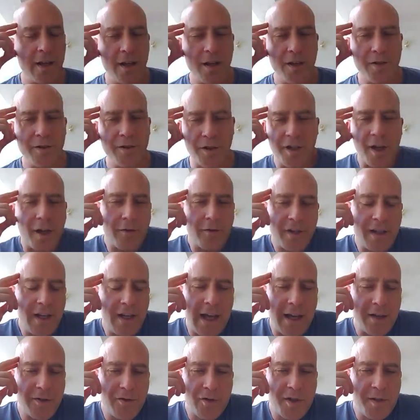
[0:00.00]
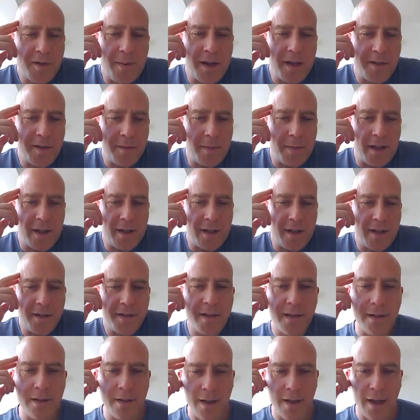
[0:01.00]
So sovereignty has
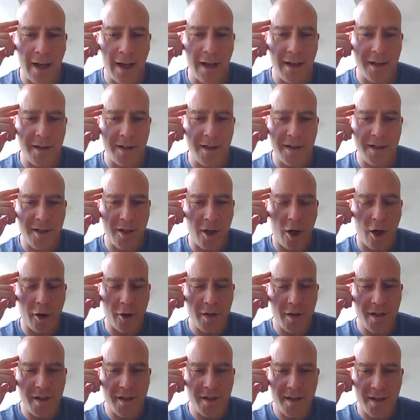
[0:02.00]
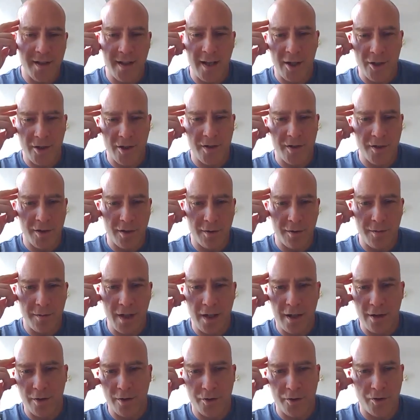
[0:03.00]
responsibilities. As long as nations are
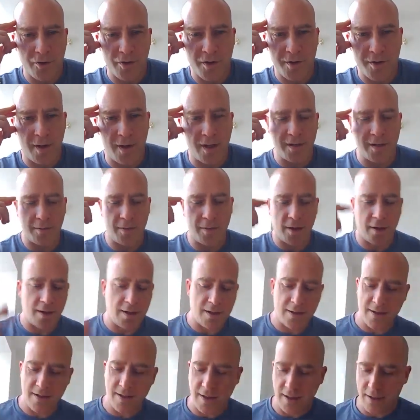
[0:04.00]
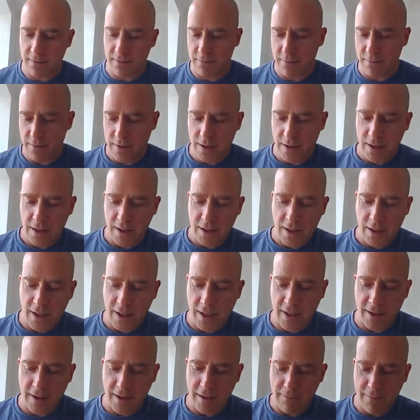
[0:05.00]
meeting those responsibilities, then
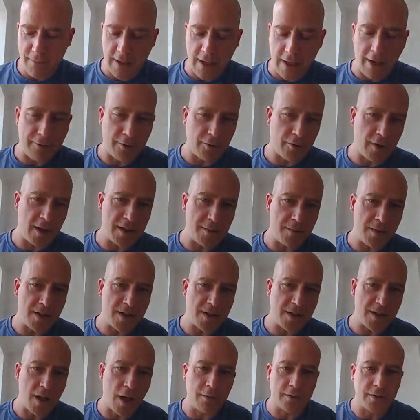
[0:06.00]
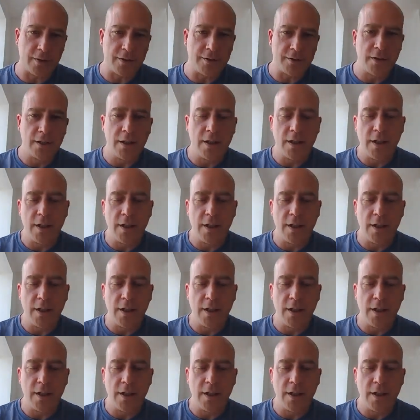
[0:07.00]
they have a right to be sovereign.